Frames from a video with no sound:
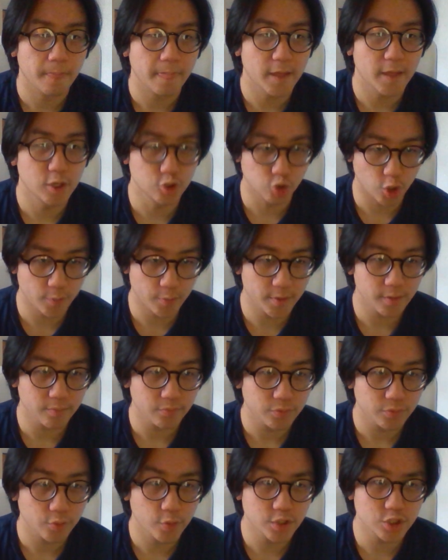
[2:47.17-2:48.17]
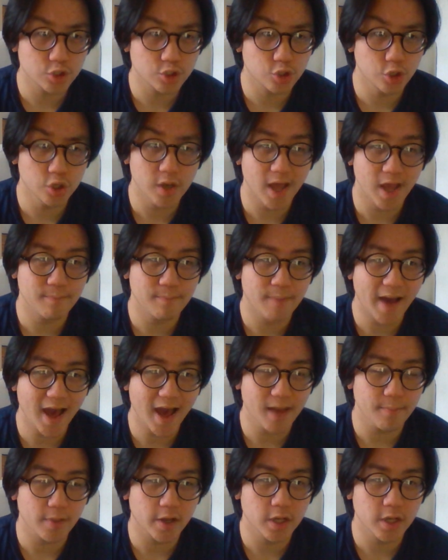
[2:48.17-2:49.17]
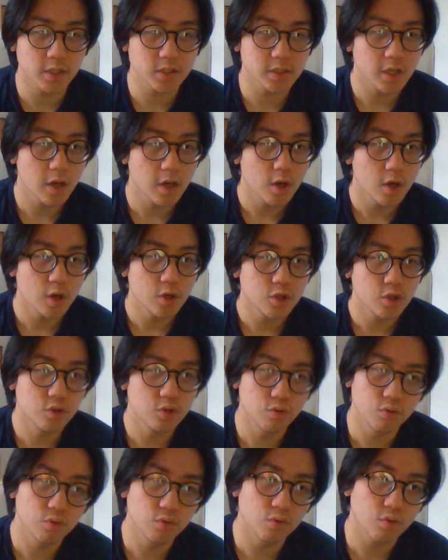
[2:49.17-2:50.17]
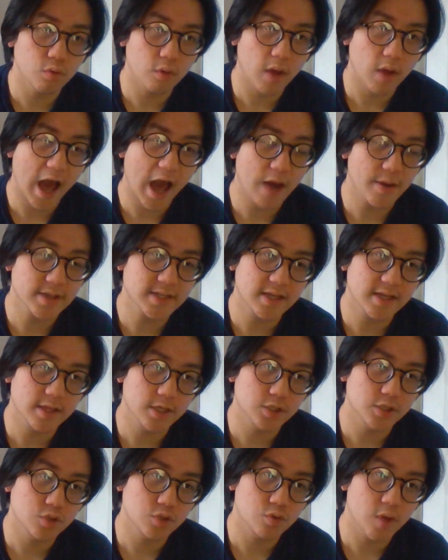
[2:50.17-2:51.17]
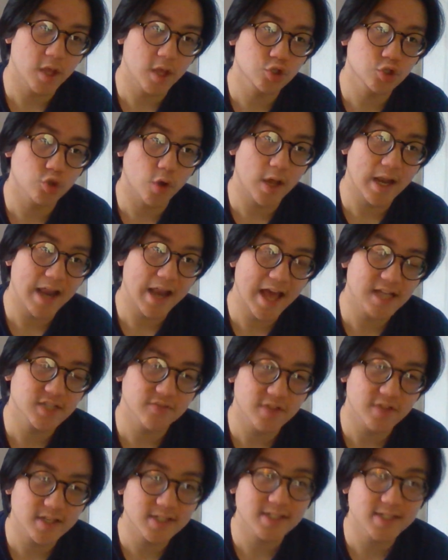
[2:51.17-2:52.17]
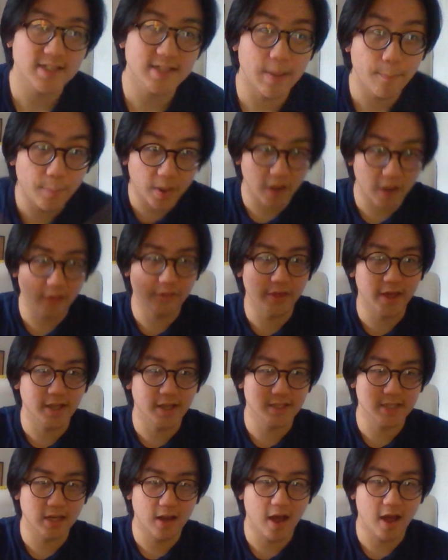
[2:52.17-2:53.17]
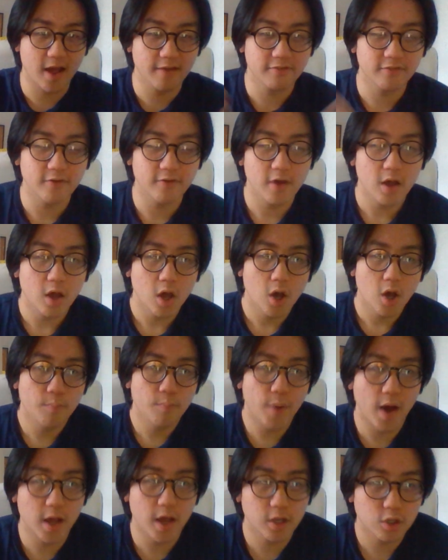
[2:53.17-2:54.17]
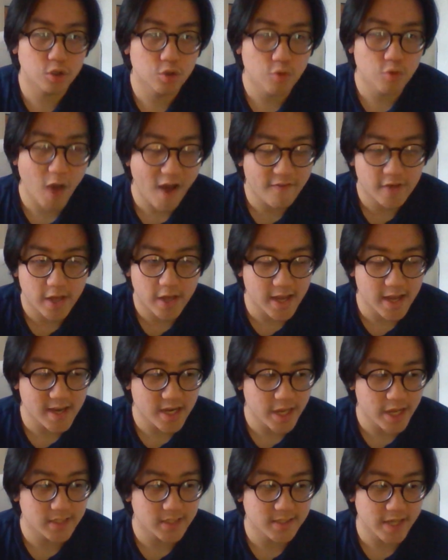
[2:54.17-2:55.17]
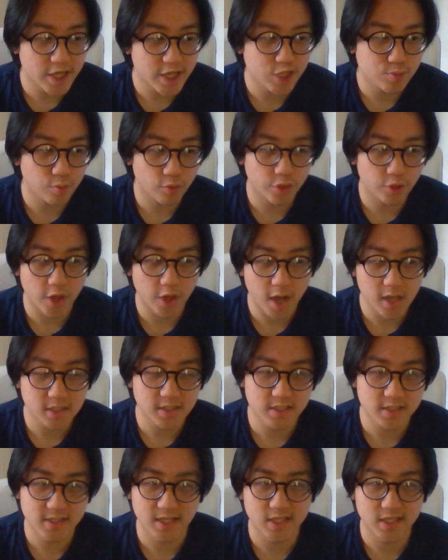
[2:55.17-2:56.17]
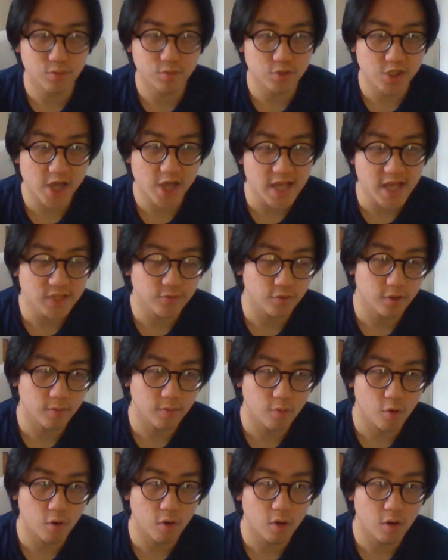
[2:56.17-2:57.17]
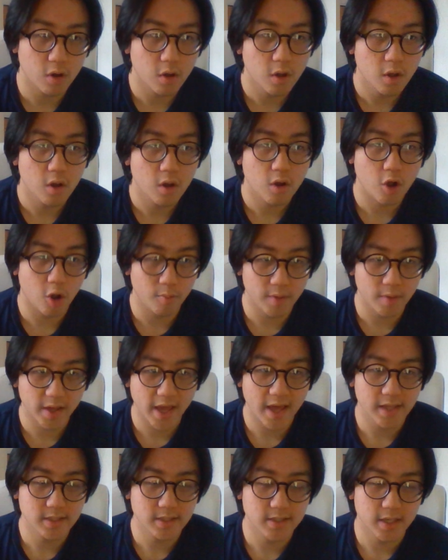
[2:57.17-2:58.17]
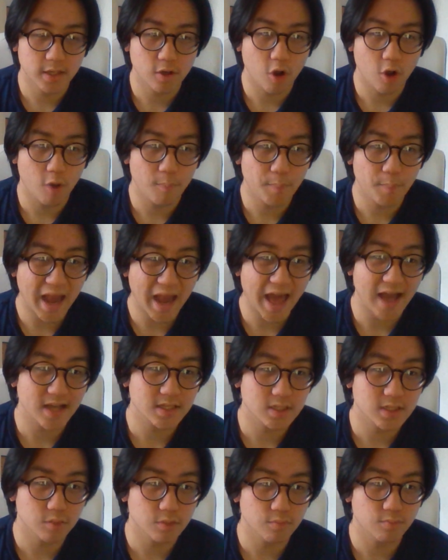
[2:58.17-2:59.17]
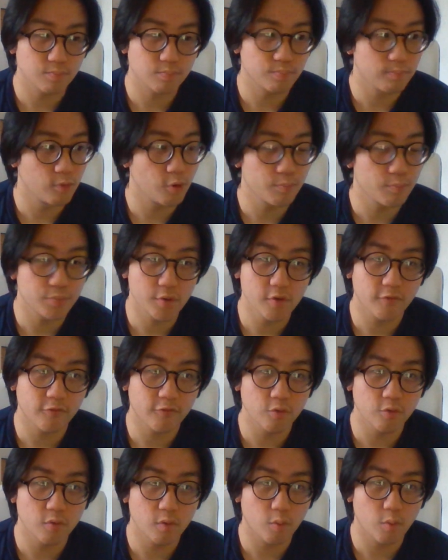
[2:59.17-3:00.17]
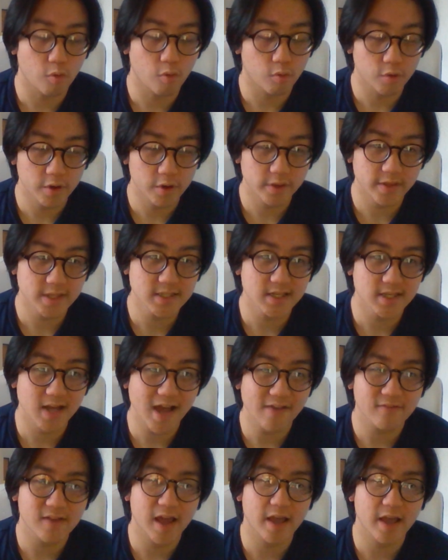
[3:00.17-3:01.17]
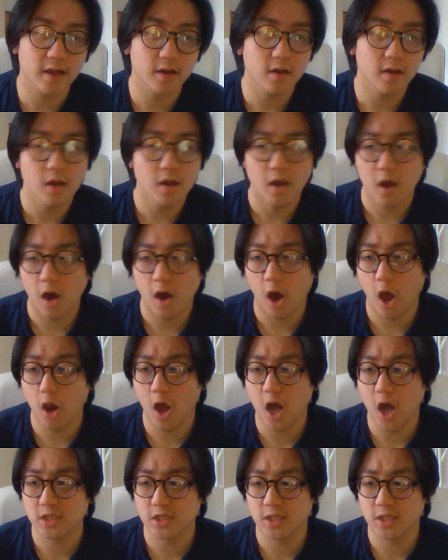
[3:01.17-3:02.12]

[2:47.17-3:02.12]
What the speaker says: enjoyment, which is good and bad because you, how do I say this, you enjoy less of the simpler things in life, but you have an insatiable thirst, insatiable chase for the more complicated, complex, more beautiful, rewarding things in life. Like I need